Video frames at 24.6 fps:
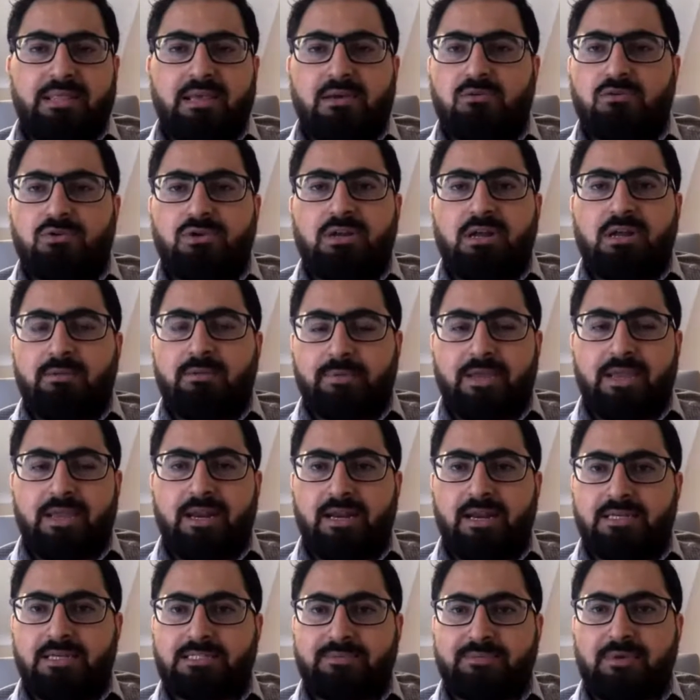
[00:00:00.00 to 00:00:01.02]
They couldn't have
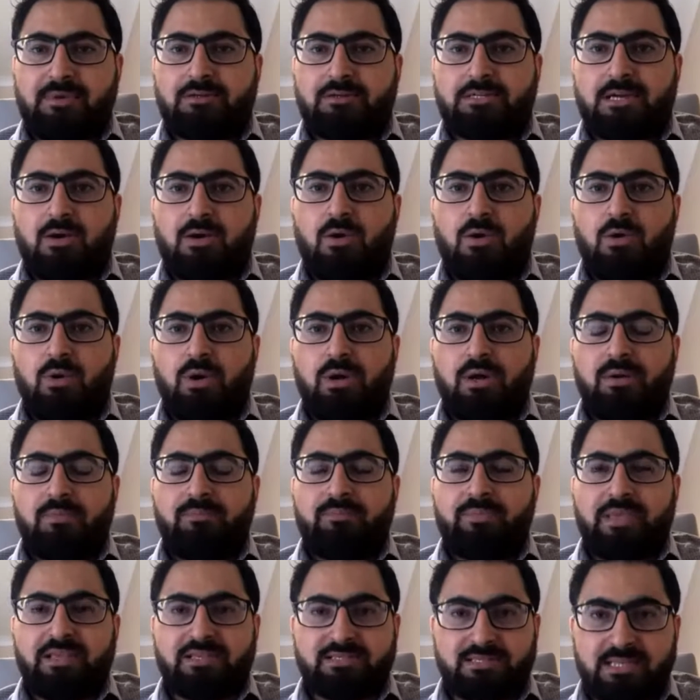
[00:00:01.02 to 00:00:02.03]
cared less about our
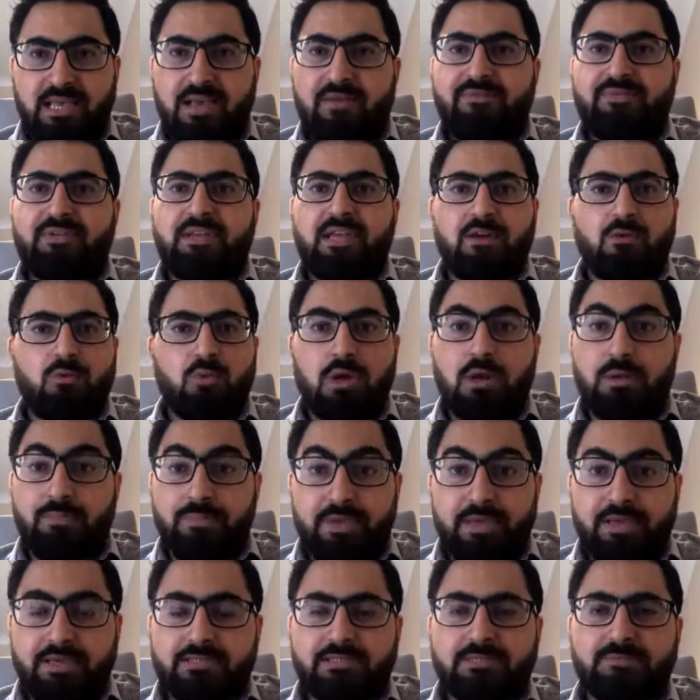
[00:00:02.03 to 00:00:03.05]
safety and
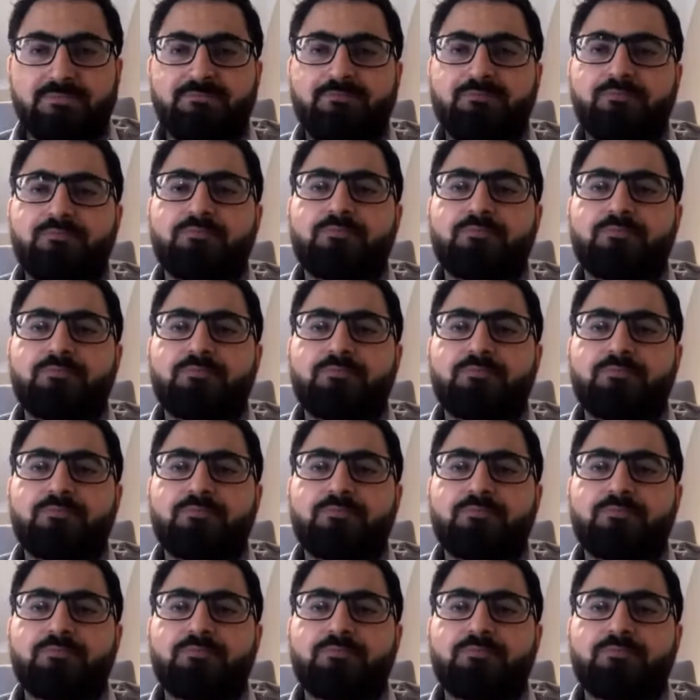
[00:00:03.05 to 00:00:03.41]
well-beings.